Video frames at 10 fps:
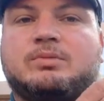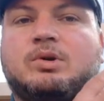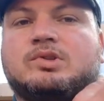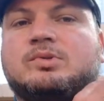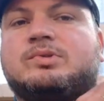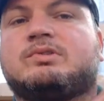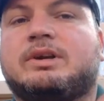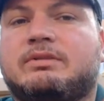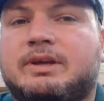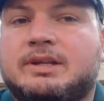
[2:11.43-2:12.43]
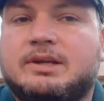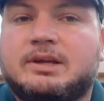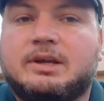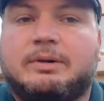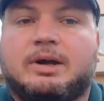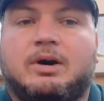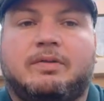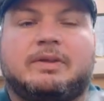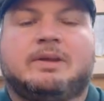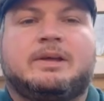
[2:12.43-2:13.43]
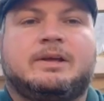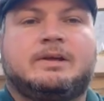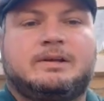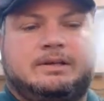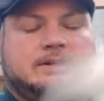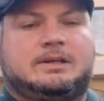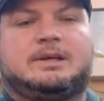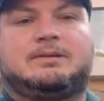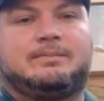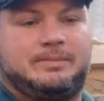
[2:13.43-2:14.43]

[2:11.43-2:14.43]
the wattles or anything going on. Yeah.